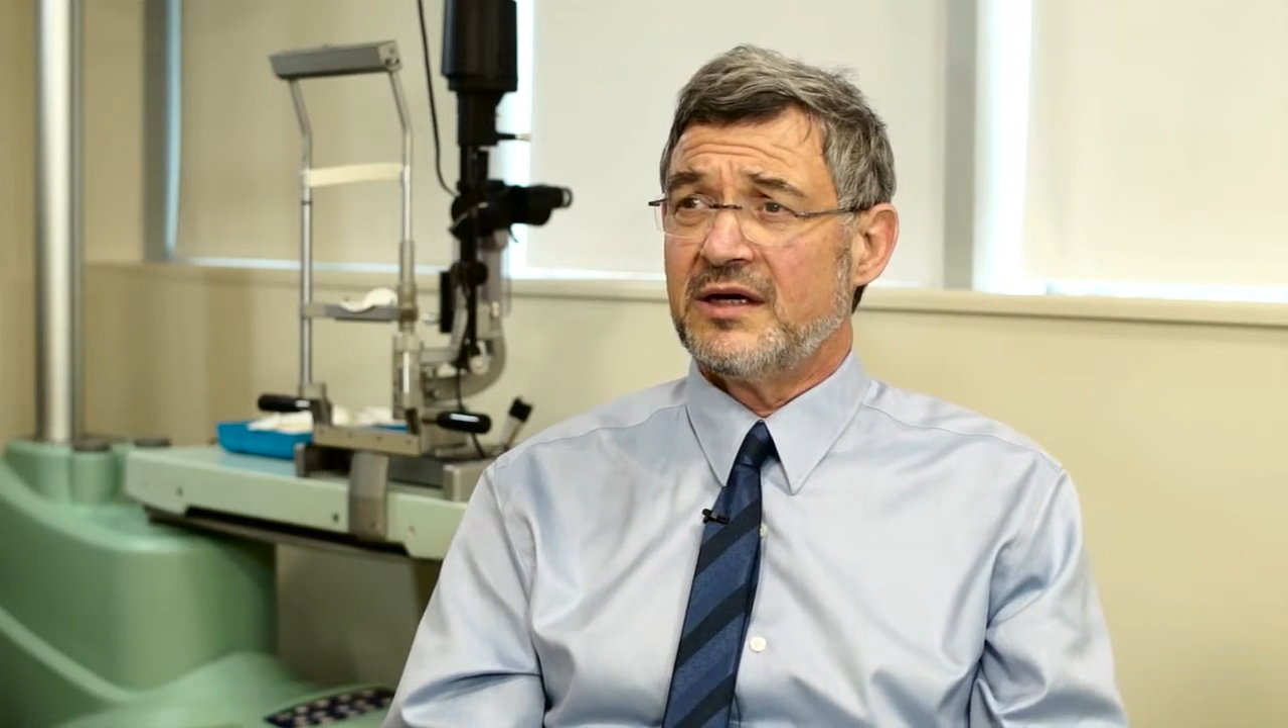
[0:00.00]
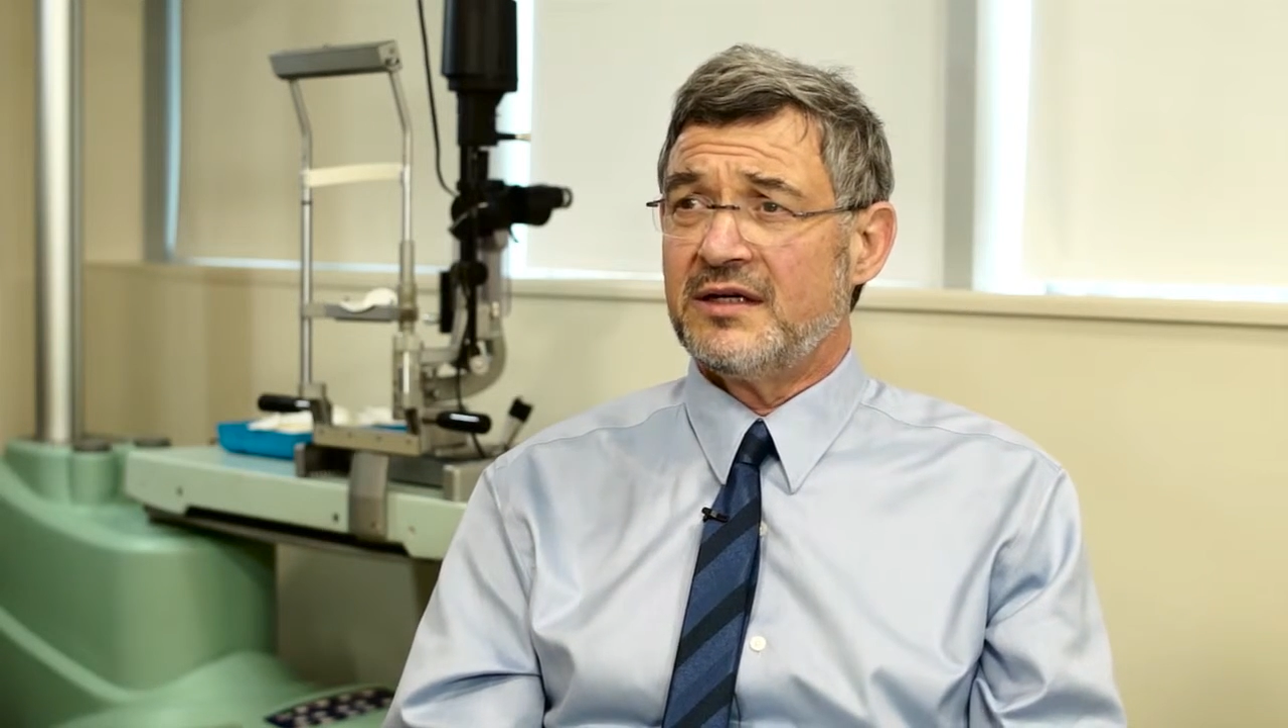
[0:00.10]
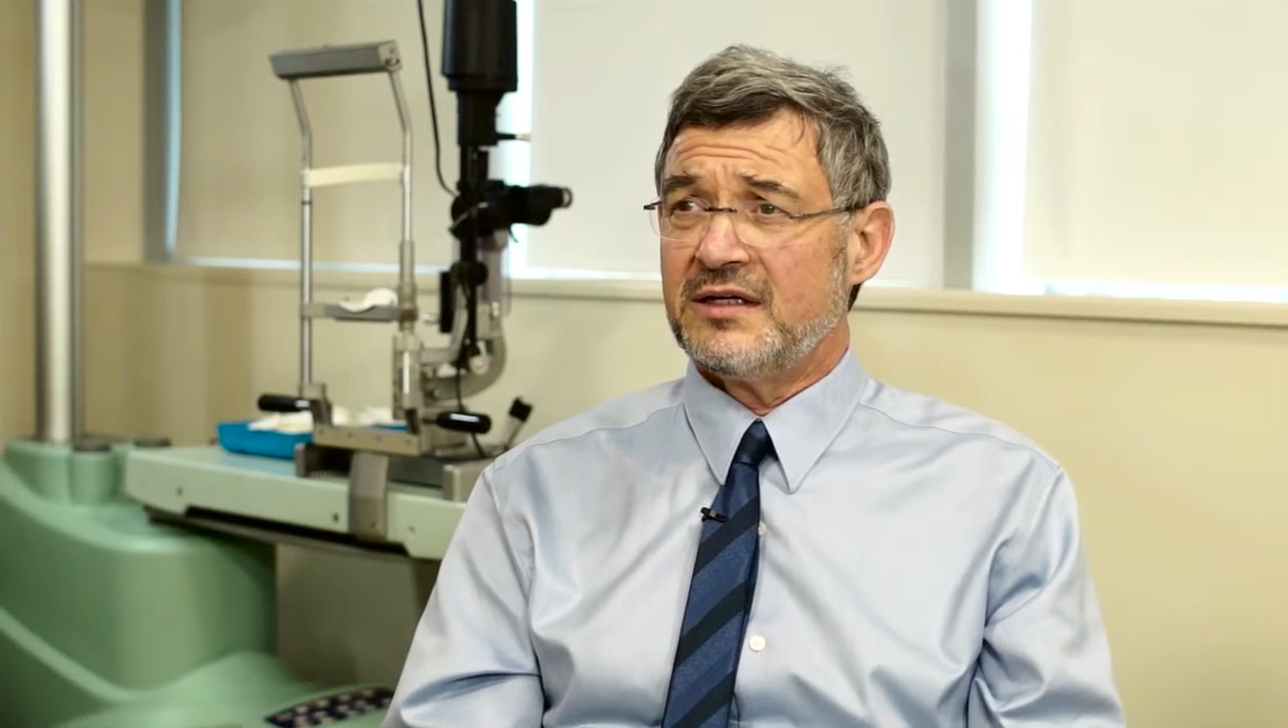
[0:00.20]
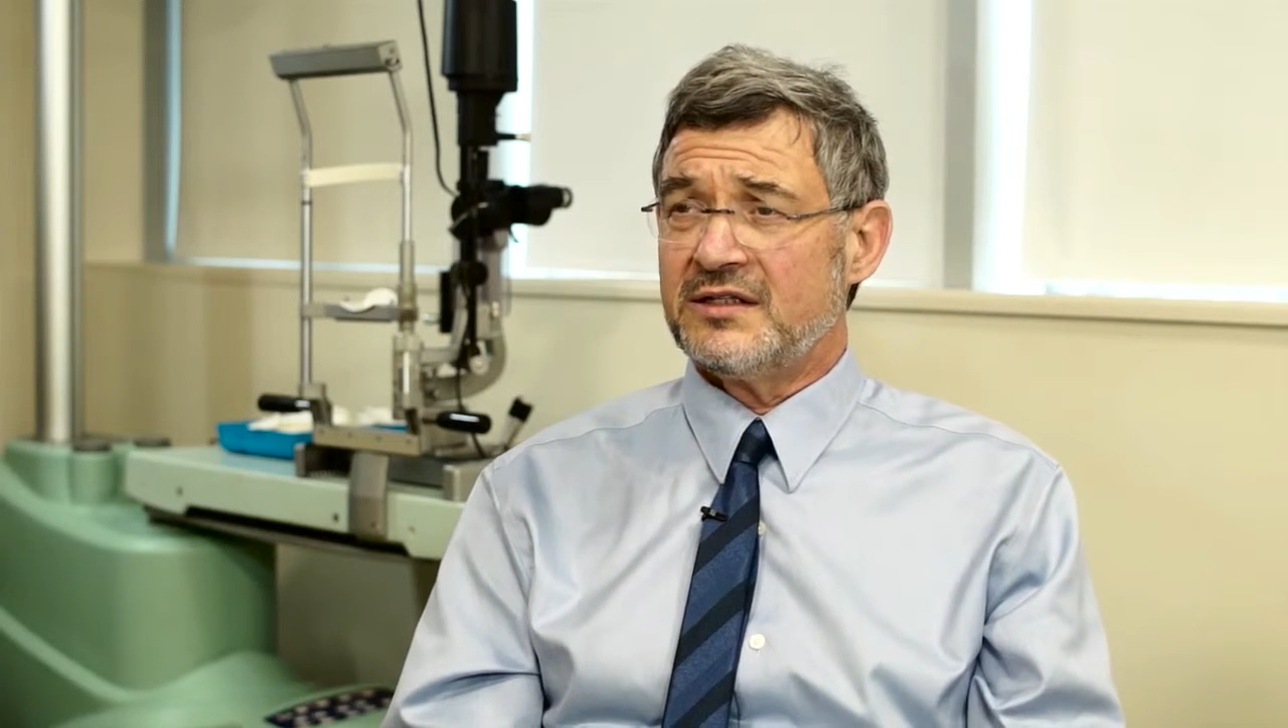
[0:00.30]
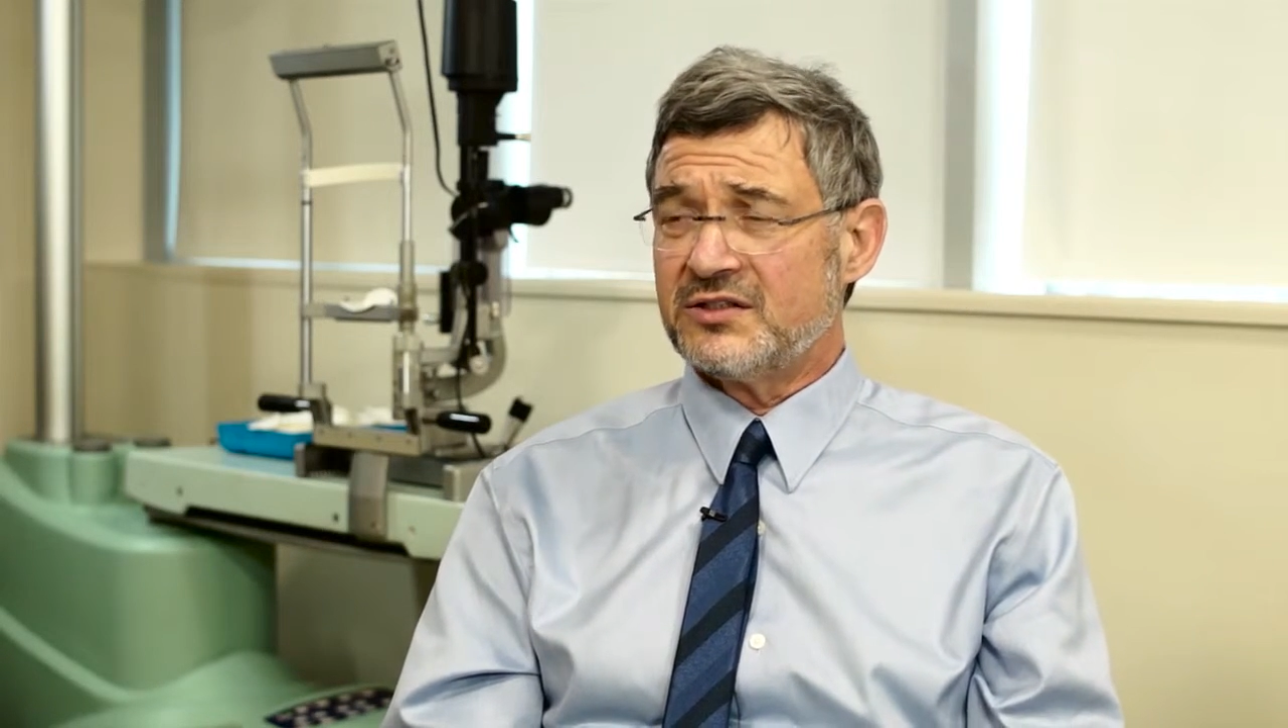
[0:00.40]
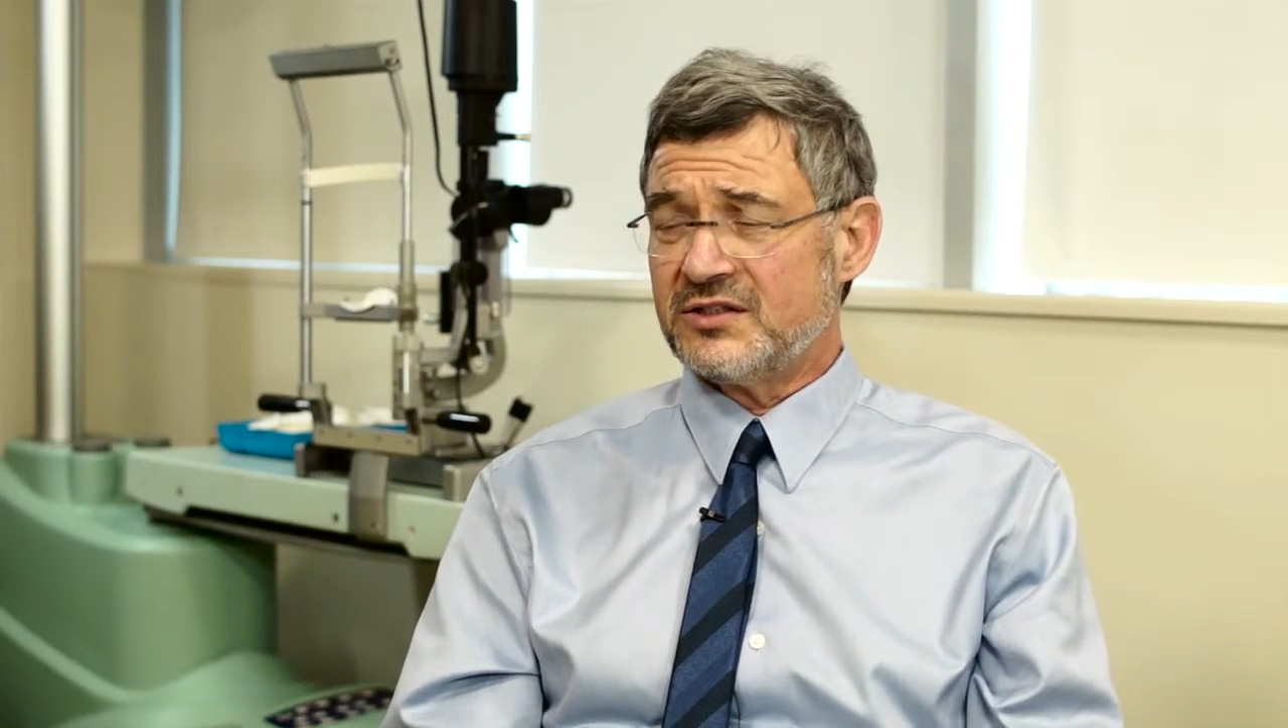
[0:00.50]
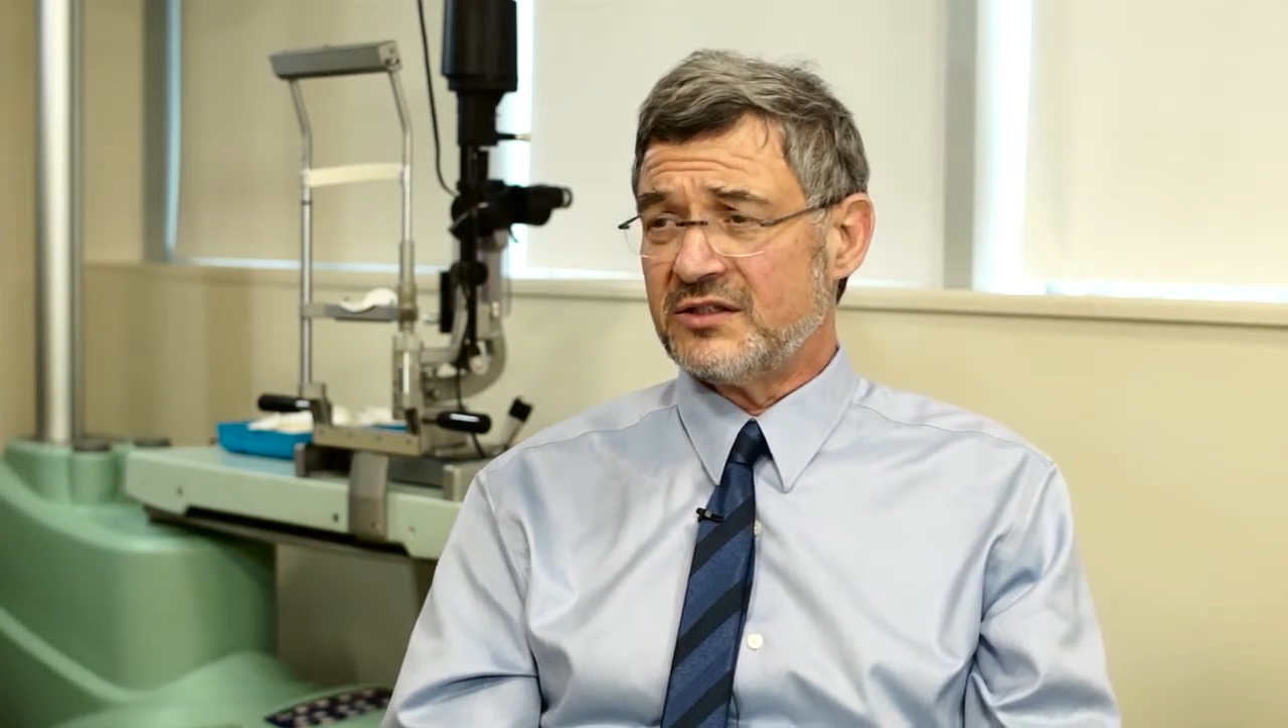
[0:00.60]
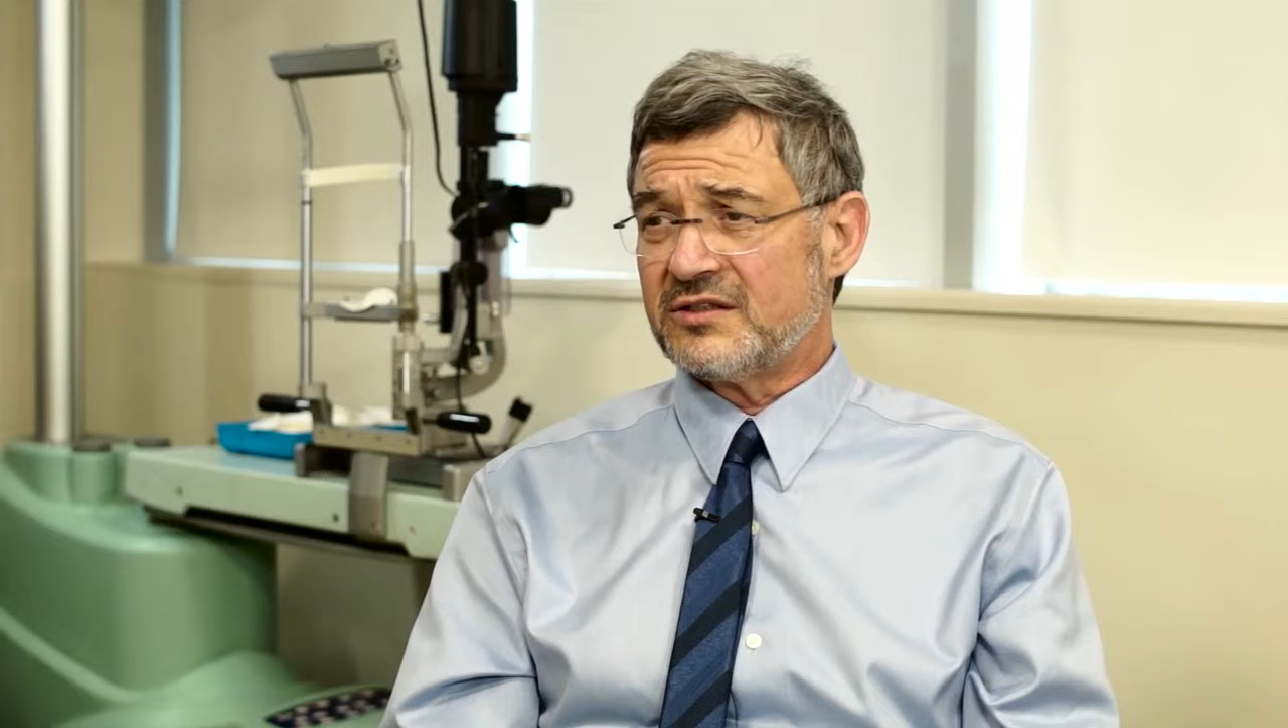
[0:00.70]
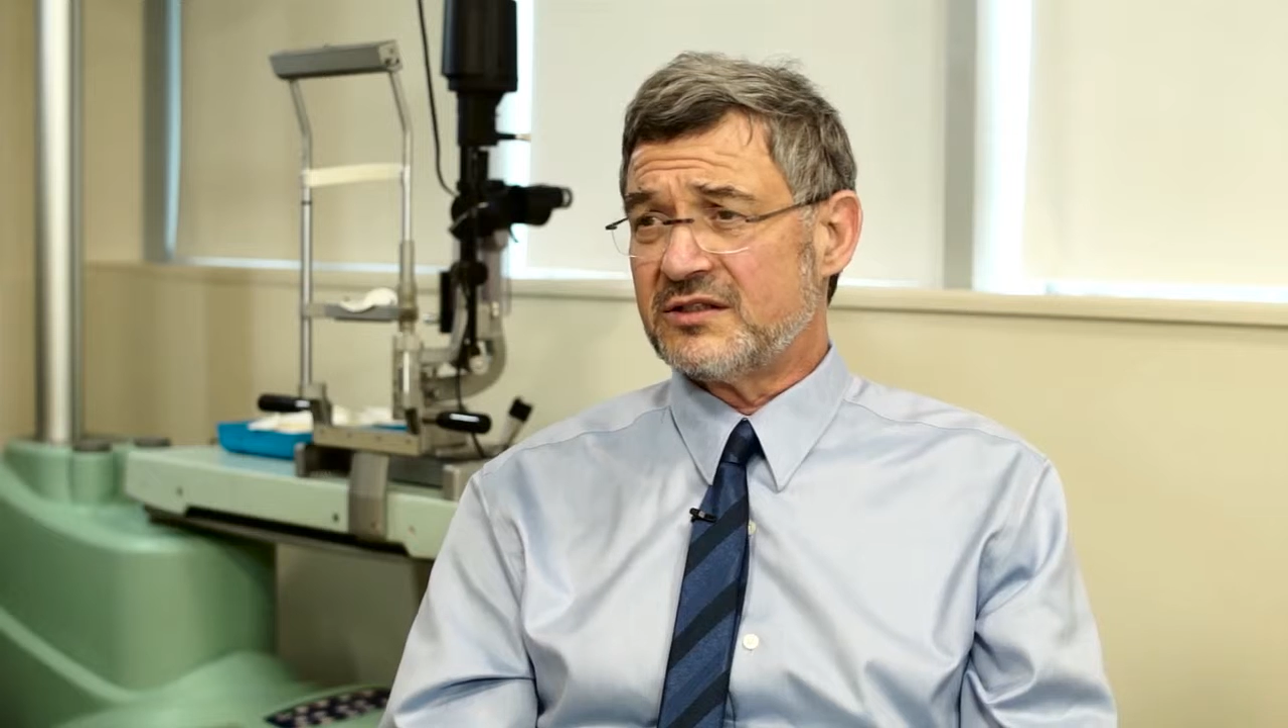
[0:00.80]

and insert